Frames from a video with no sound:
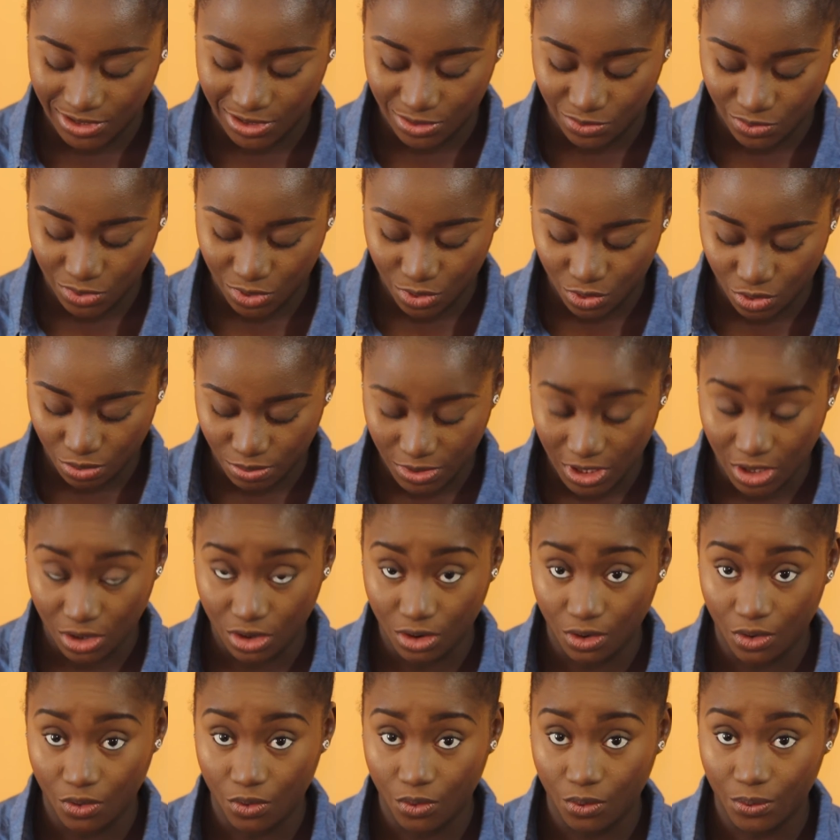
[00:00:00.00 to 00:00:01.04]
You want to be
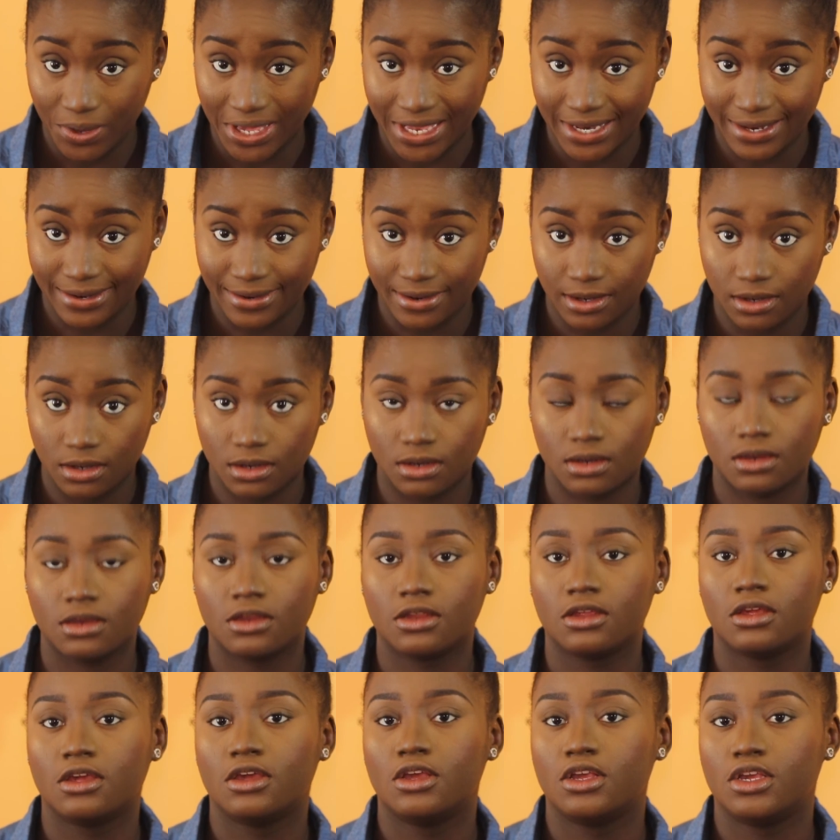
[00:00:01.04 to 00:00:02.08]
glowing.
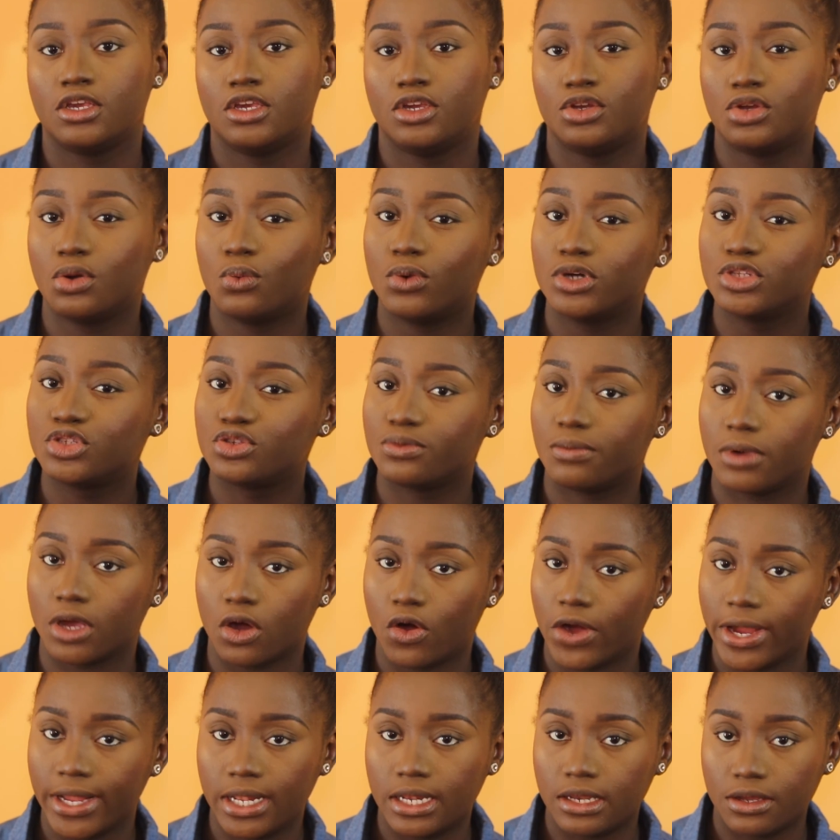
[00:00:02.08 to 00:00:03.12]
You don't want to be
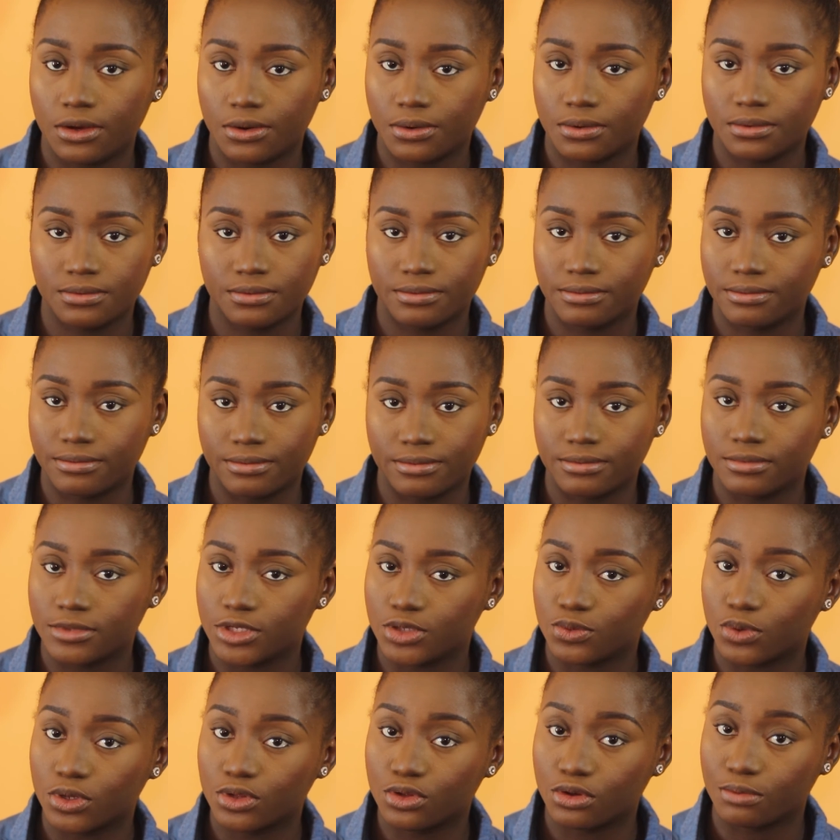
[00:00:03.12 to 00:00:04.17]
oily. You
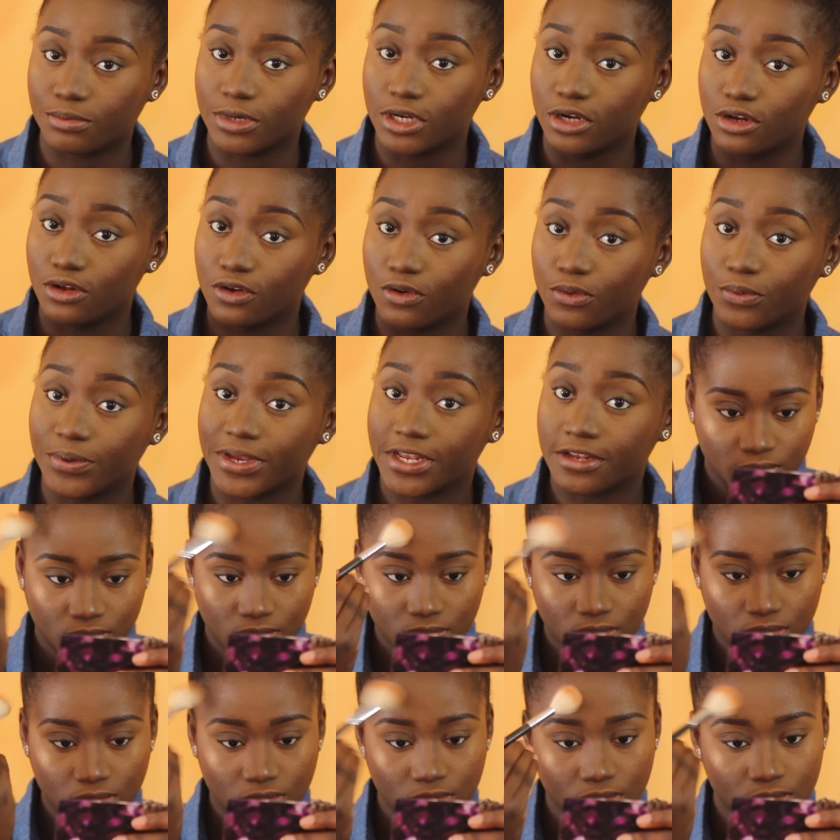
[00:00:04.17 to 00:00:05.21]
want to be glowing.
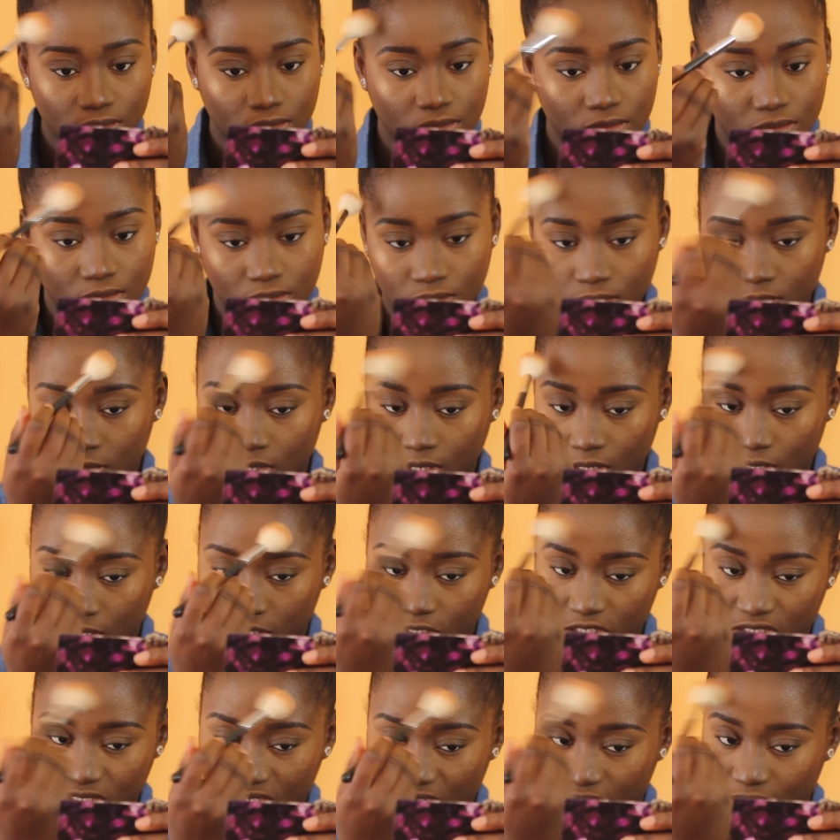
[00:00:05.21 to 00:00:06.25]

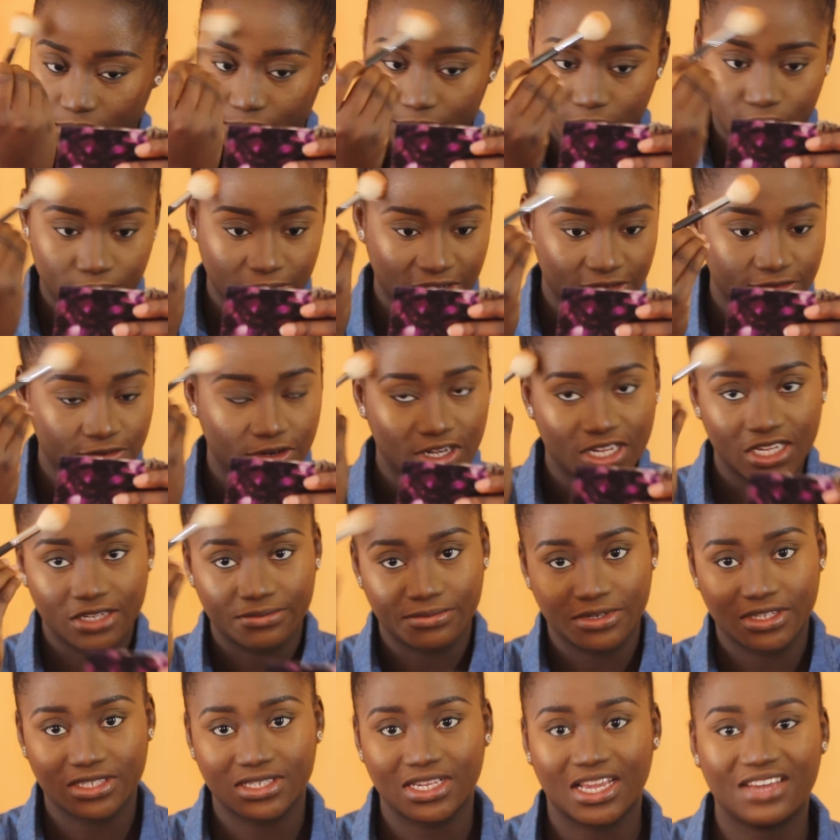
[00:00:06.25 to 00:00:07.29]
Just a little bit to my
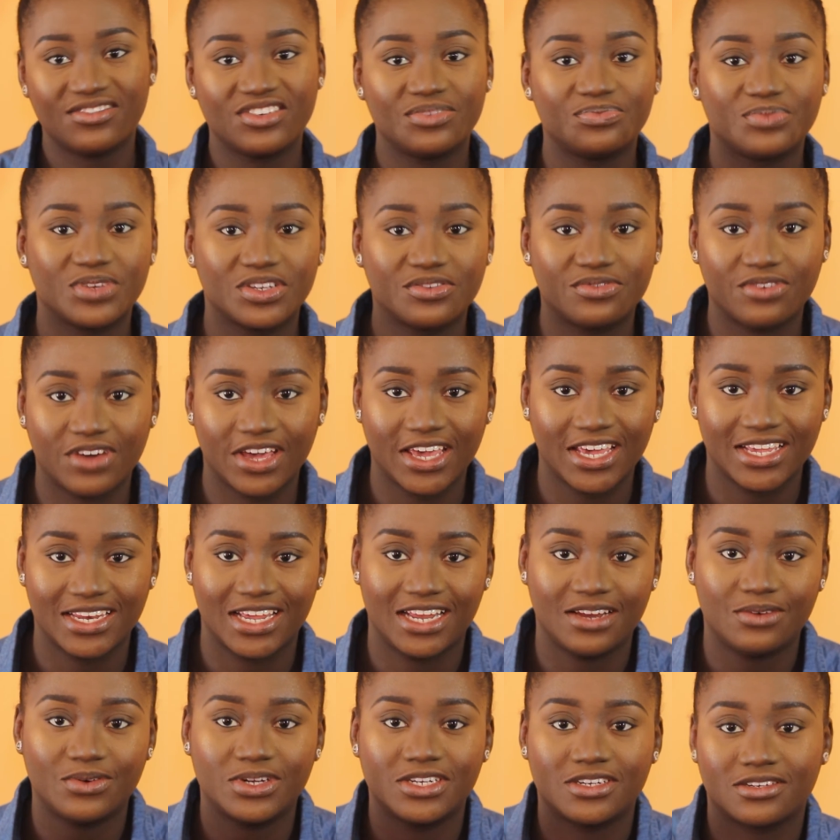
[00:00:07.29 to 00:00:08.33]
forehead because I have a big forehead.
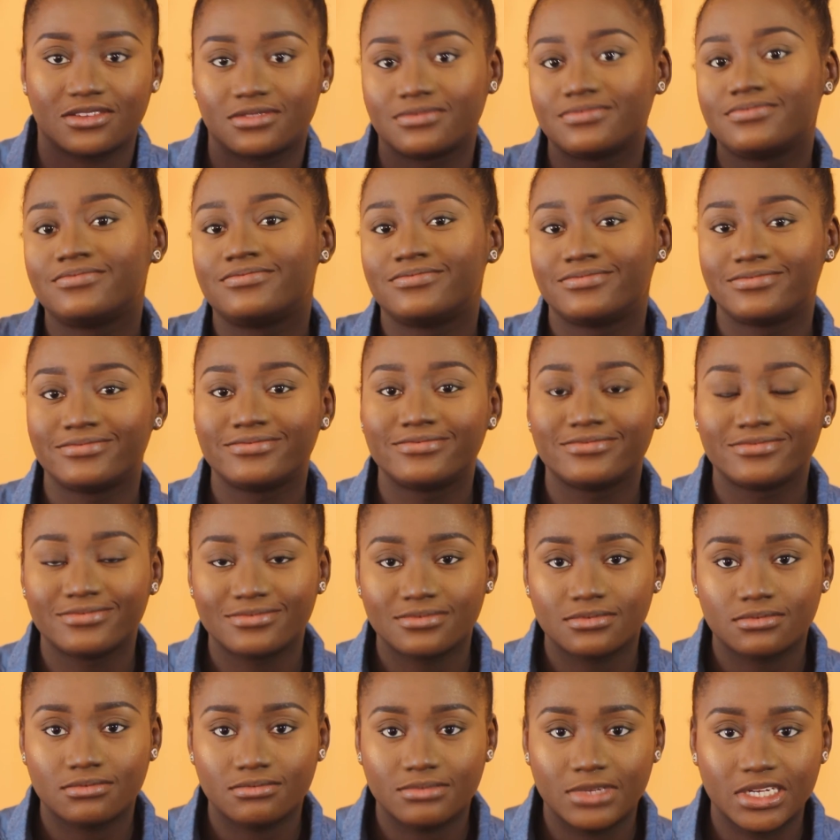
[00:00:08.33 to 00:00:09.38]
I don't want to
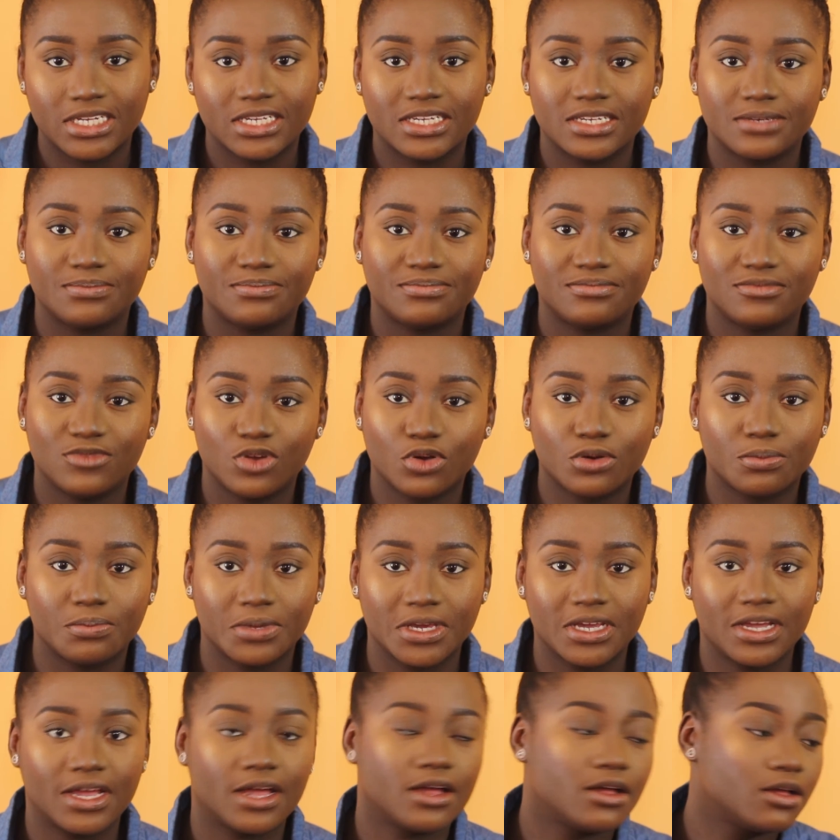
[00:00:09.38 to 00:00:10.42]
make it look
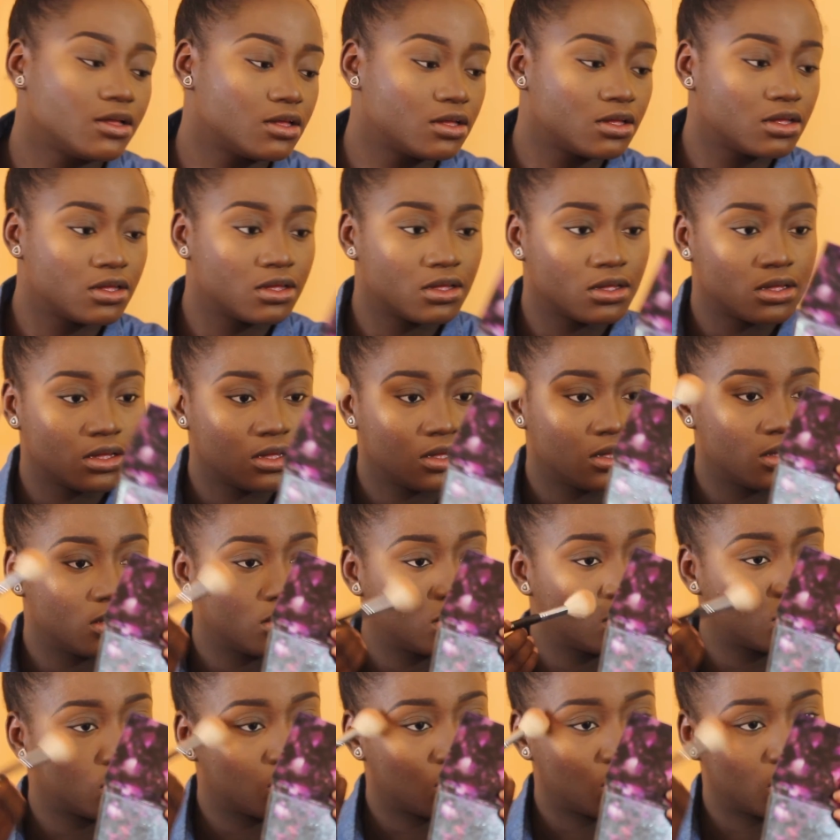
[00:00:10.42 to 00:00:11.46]
bigger.
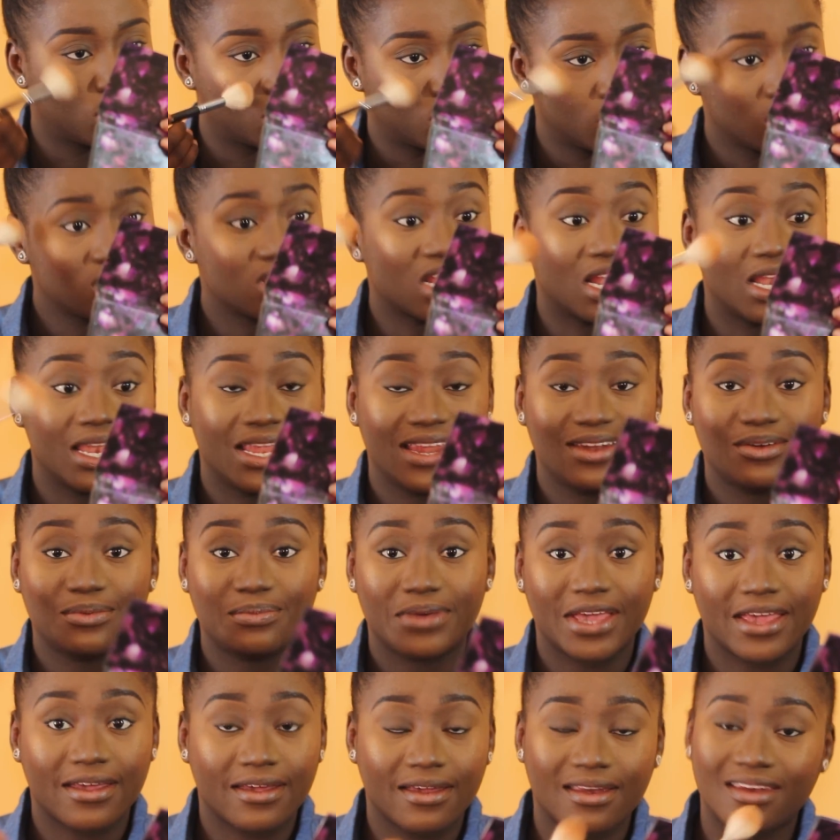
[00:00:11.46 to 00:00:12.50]
So just a little
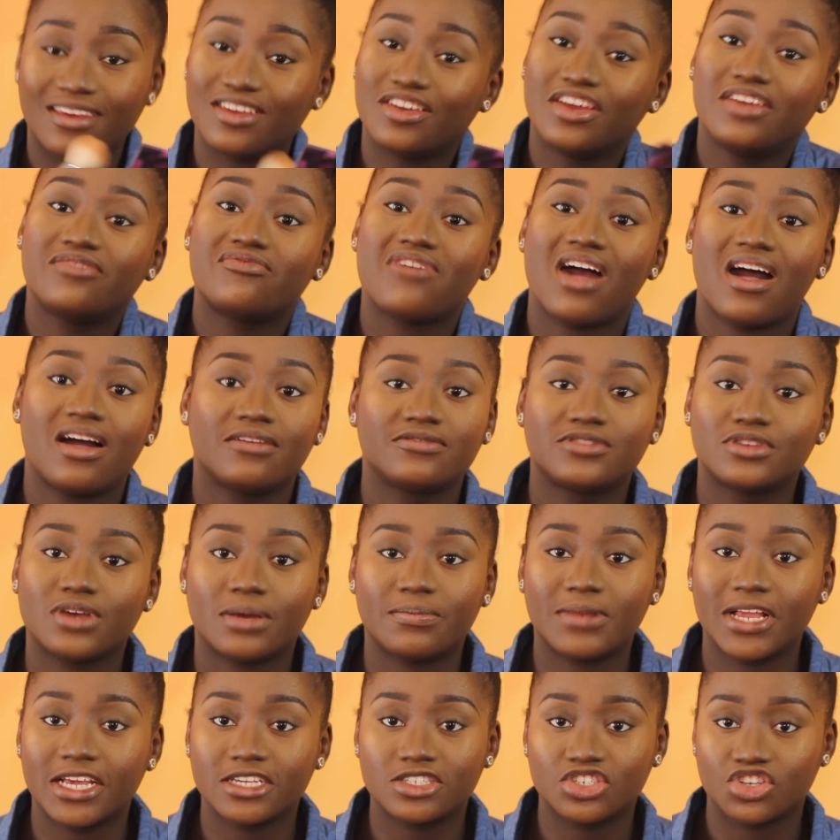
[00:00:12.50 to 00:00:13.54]
bit. You don't even have to
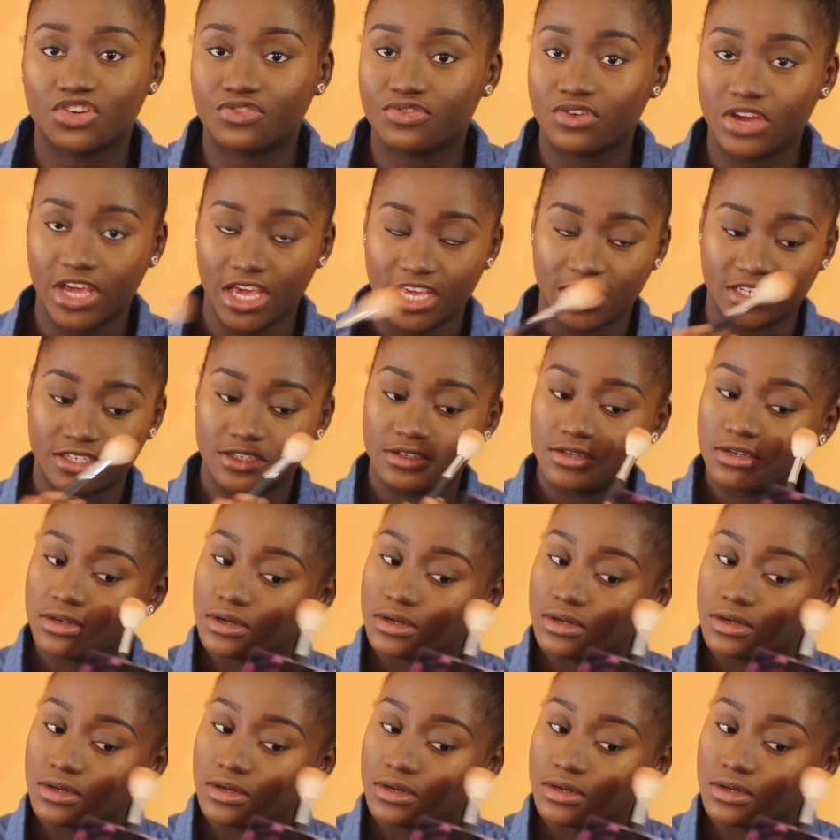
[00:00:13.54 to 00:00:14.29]
apply it to your forehead.